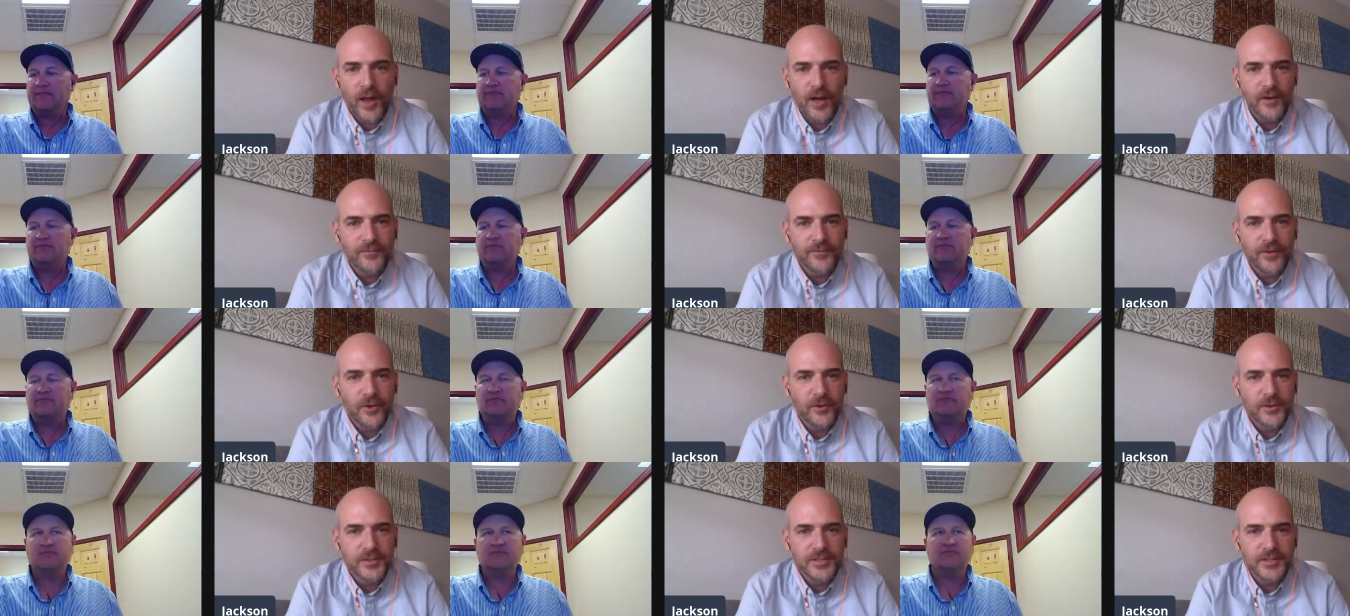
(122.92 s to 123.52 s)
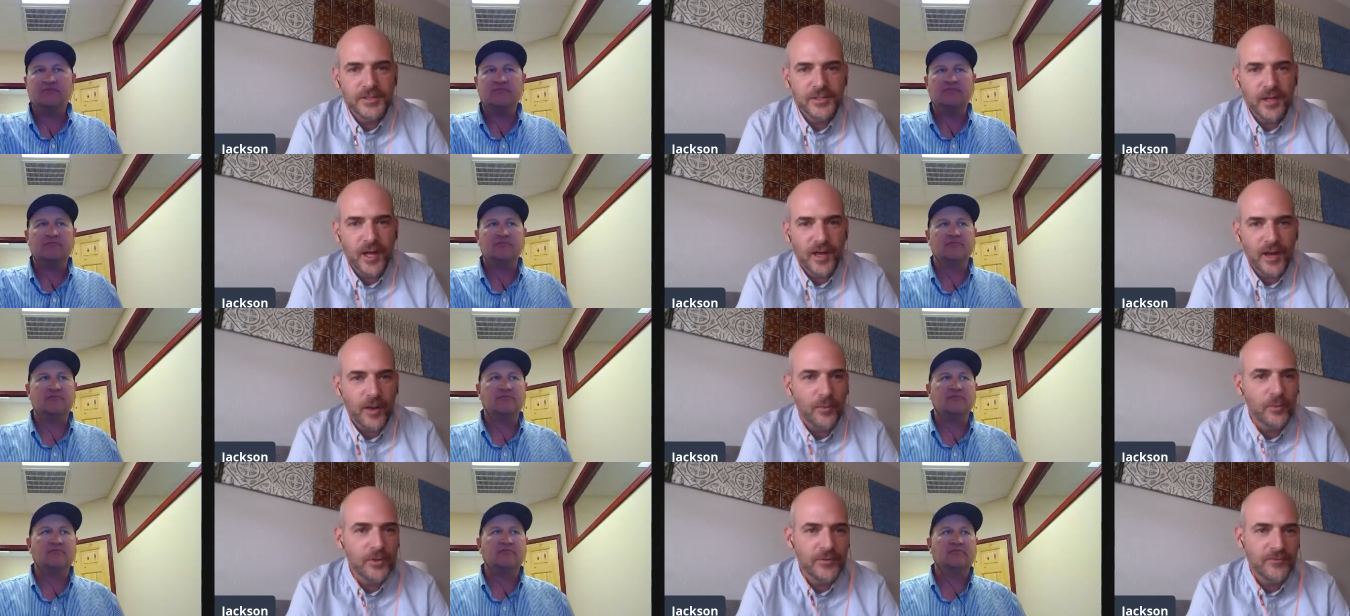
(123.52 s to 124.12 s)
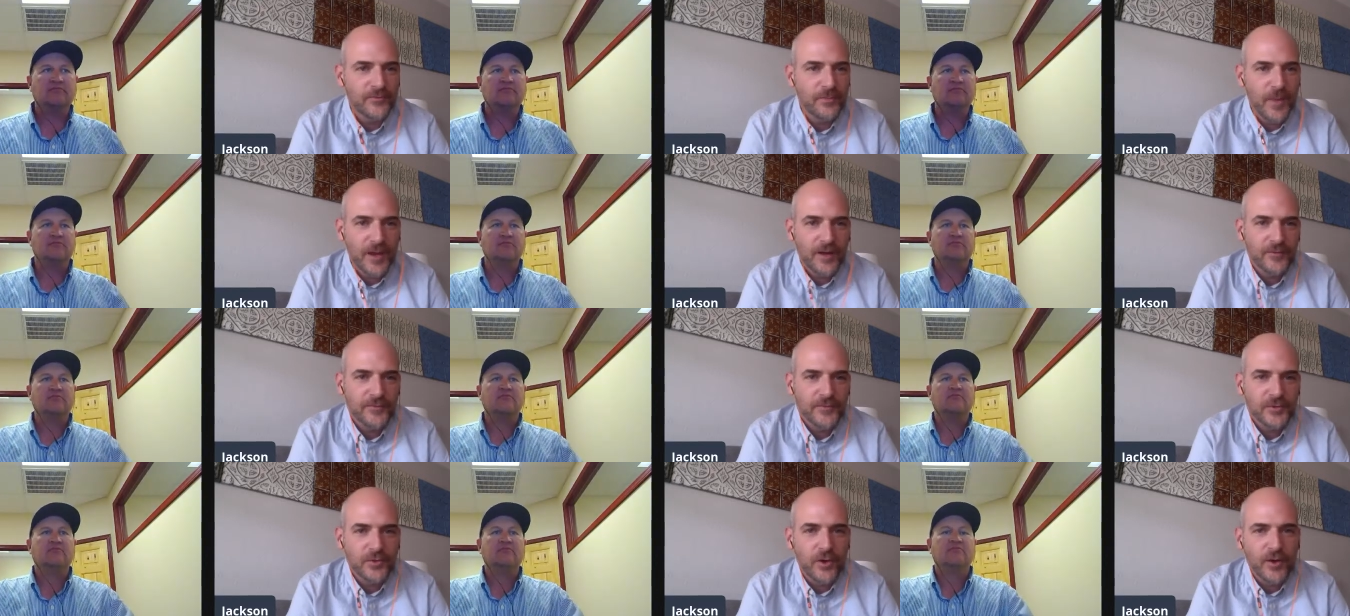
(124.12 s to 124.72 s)
Speaker 1: of folks, and we've met a
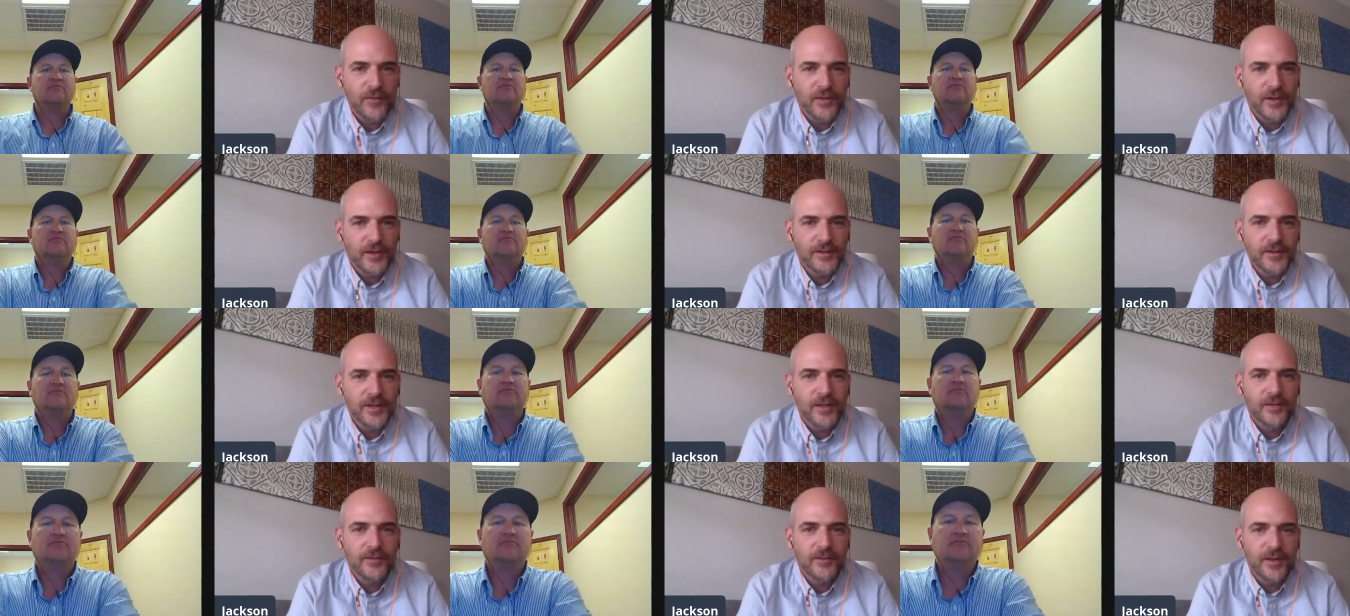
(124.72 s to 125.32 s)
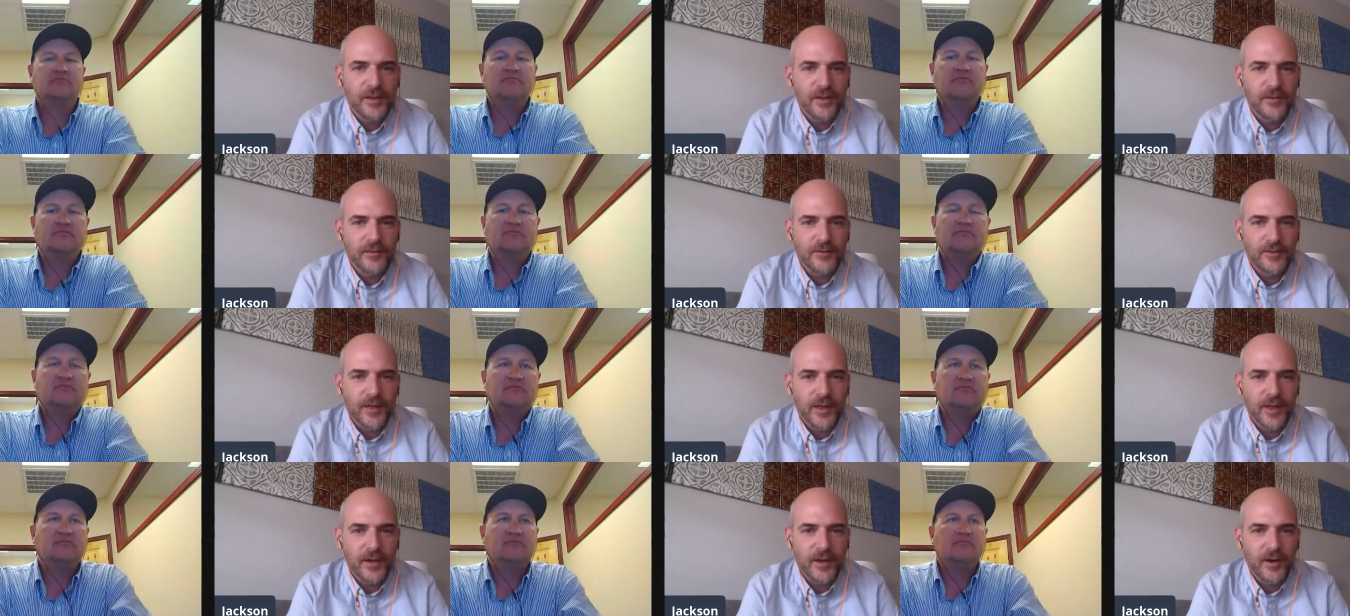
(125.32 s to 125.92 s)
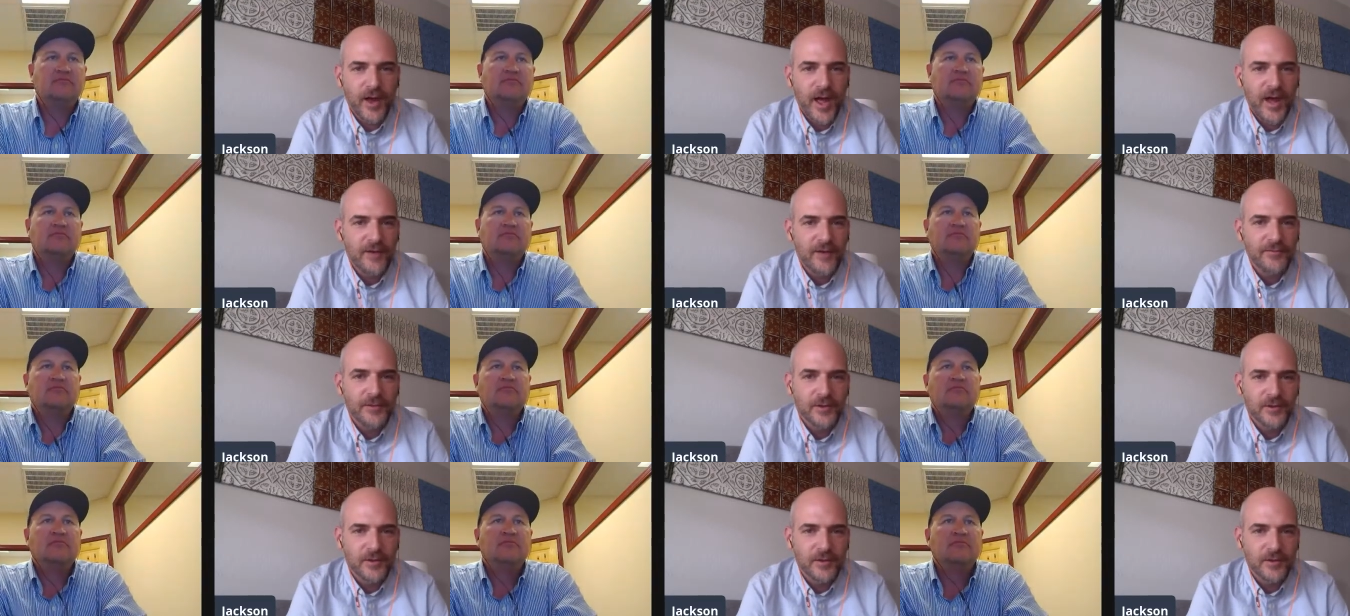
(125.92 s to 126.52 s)
few on LinkedIn that that have
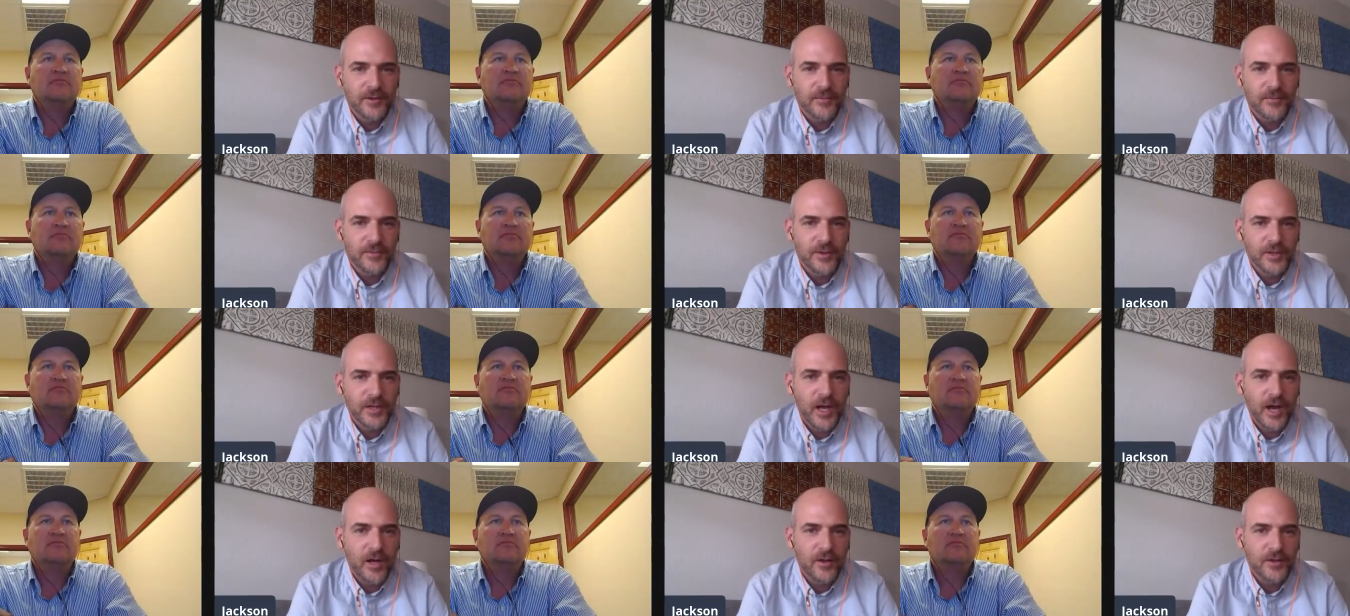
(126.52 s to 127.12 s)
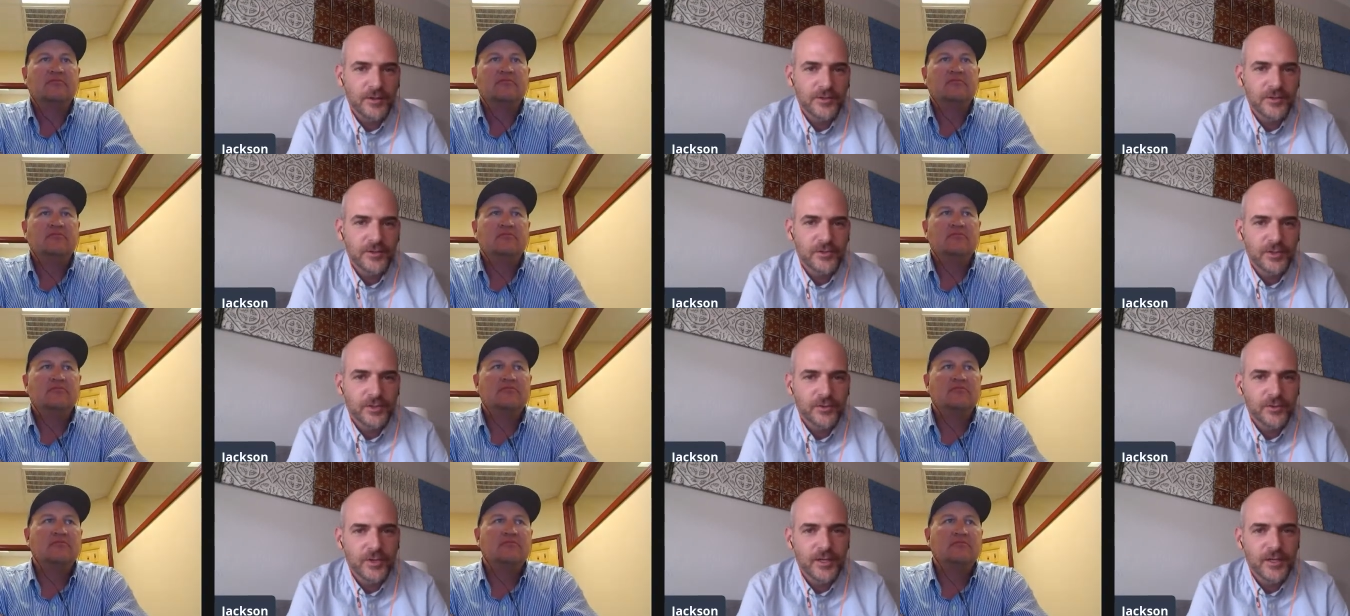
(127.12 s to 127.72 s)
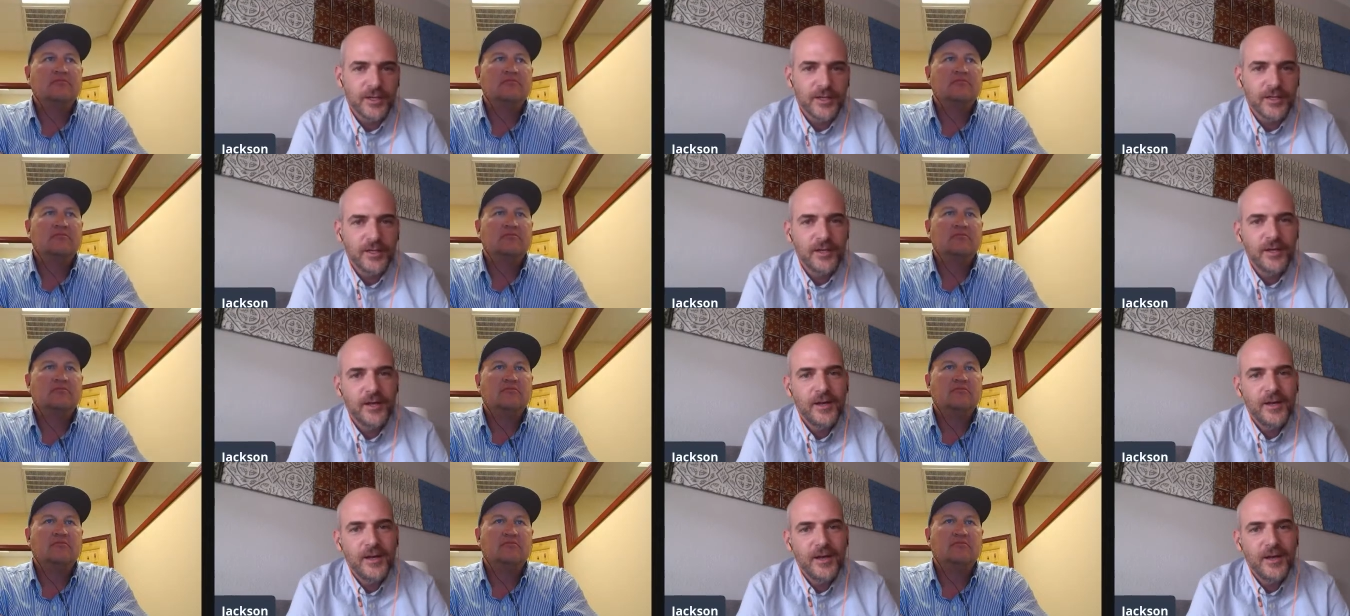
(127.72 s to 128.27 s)
the the college degree